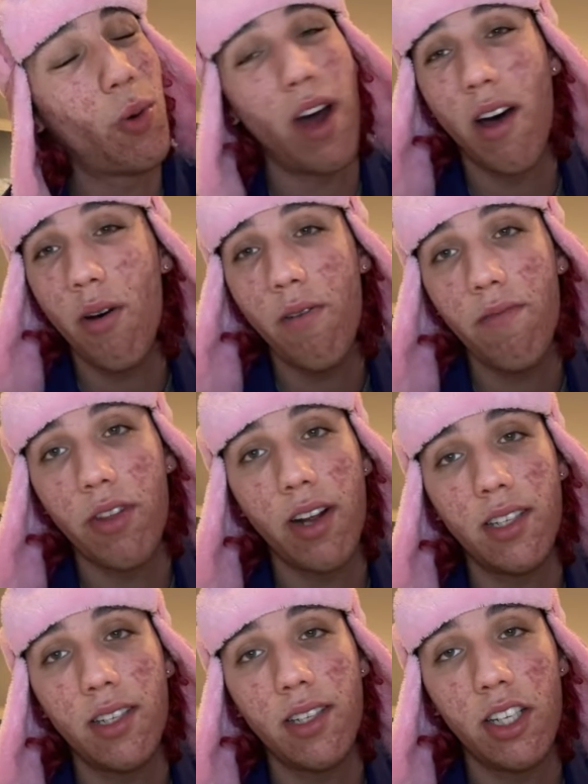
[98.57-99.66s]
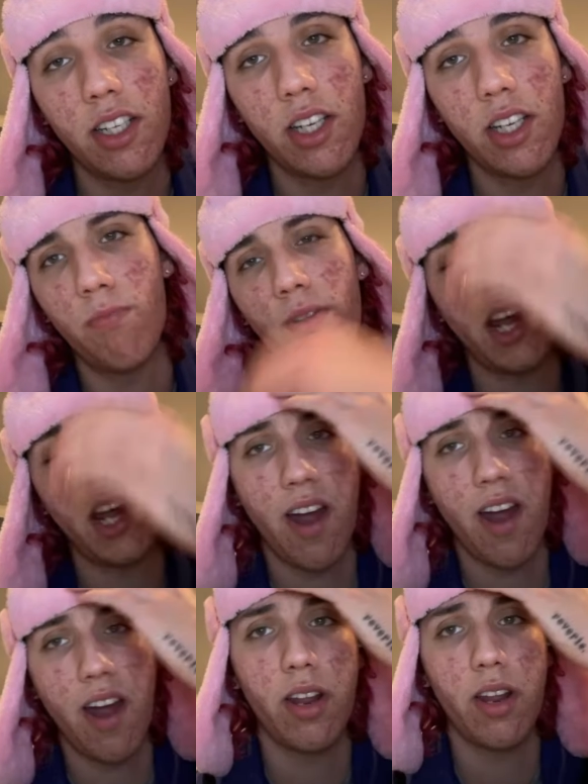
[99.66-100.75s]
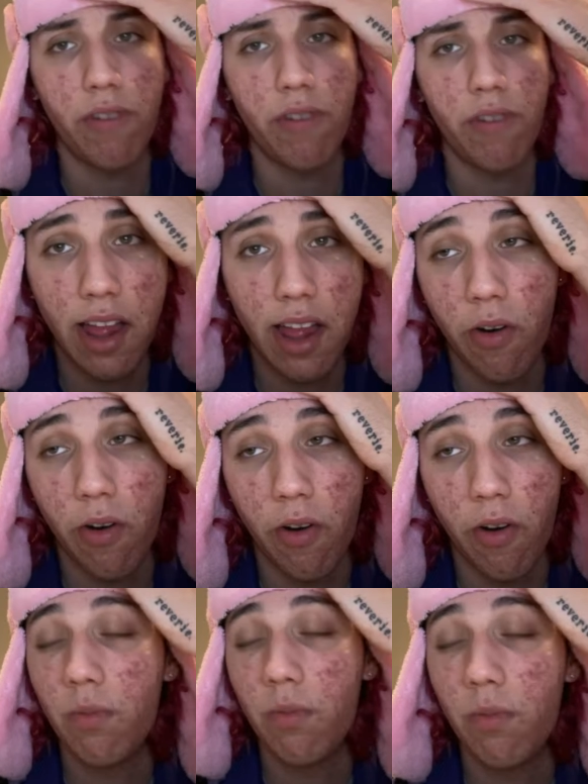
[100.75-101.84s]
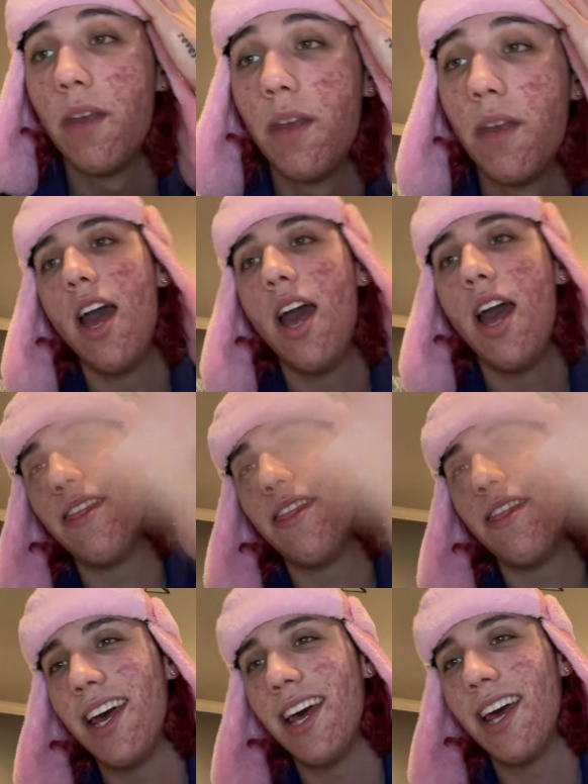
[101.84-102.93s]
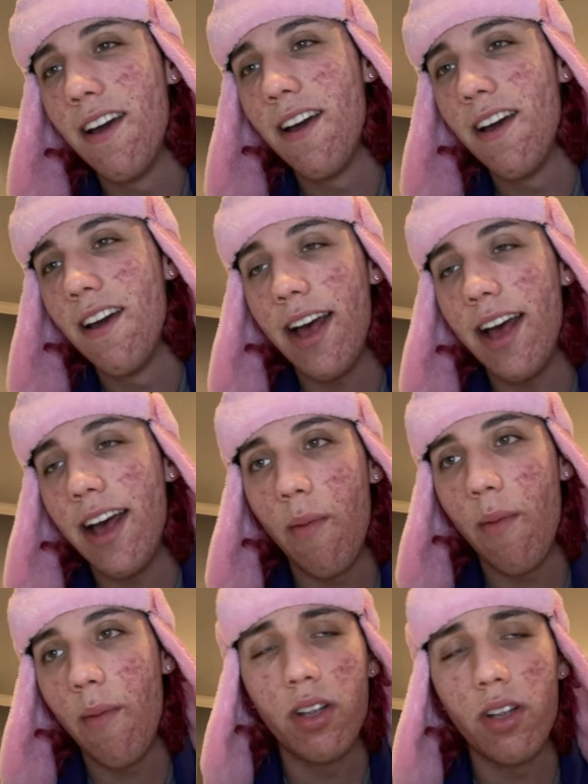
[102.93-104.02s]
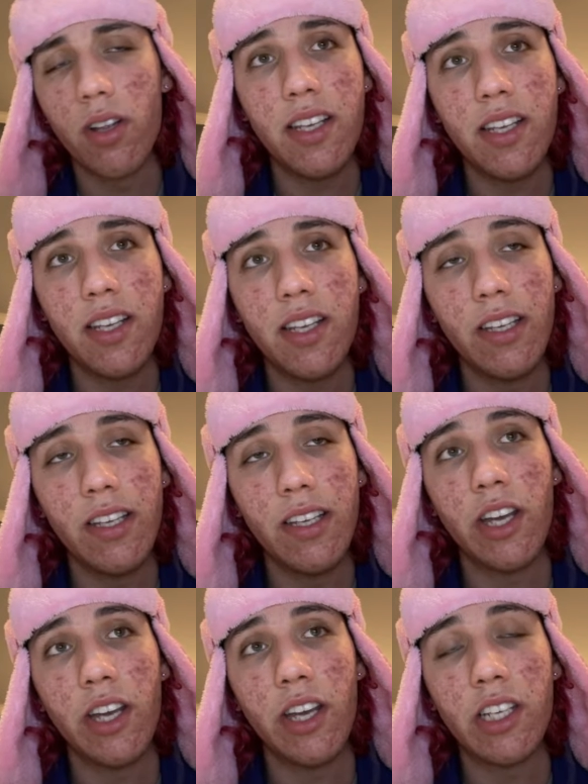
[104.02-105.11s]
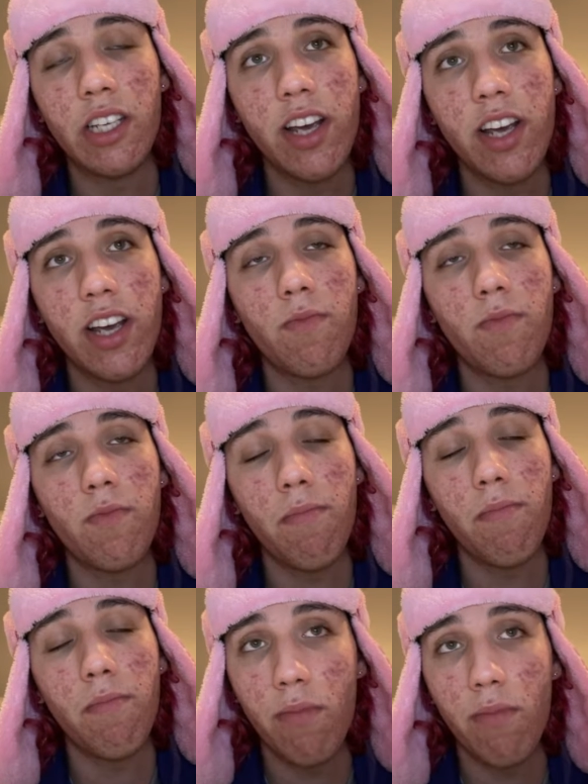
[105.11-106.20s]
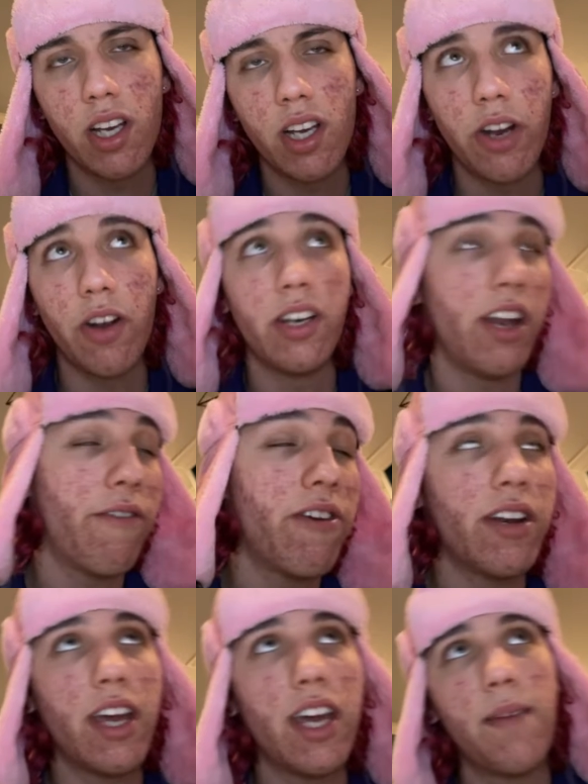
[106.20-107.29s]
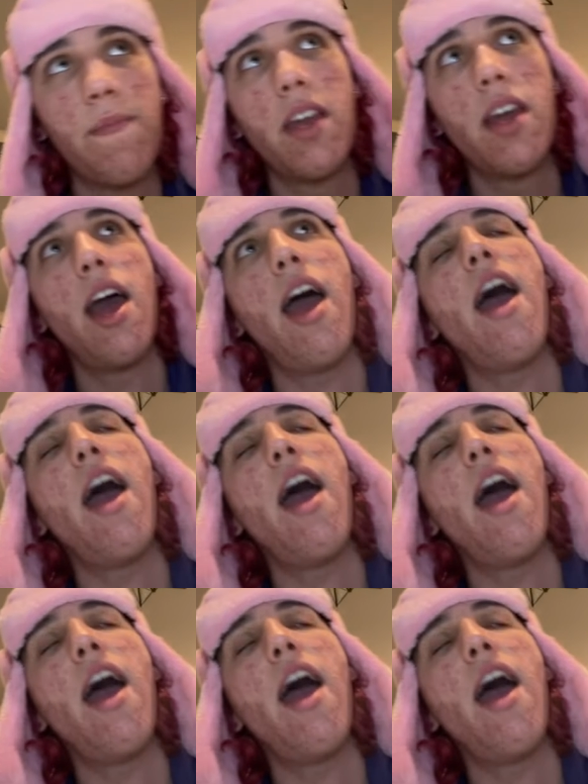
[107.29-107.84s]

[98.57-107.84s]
12, 13, playing around with it, freestyling GarageBand. And then, like, as time went on, 16, 17, started taking it serious, made music under a different name.